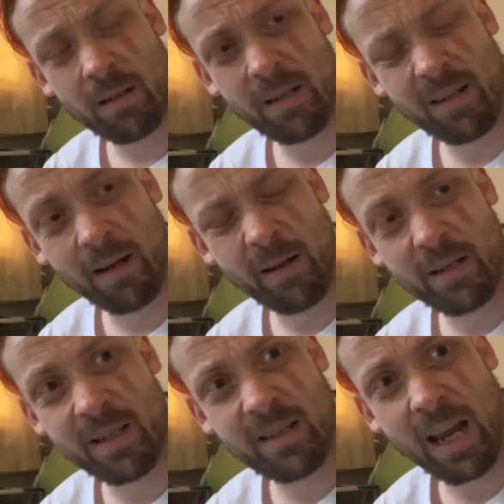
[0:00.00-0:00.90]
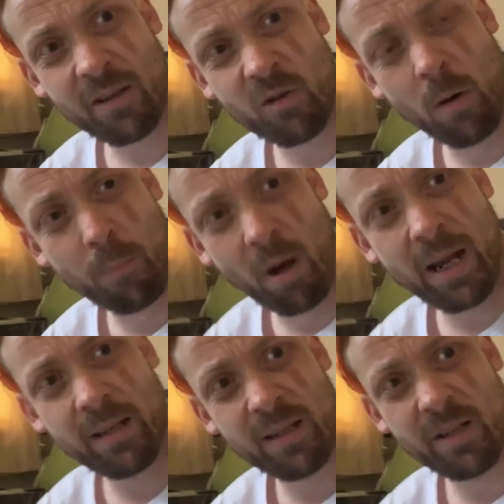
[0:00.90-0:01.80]
is, you know, is attached to a
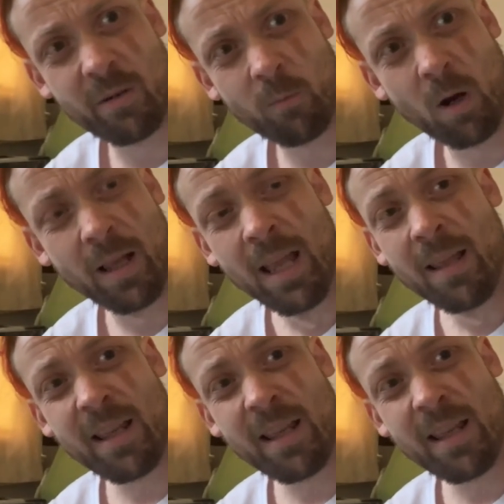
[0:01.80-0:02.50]
brain that doesn't work.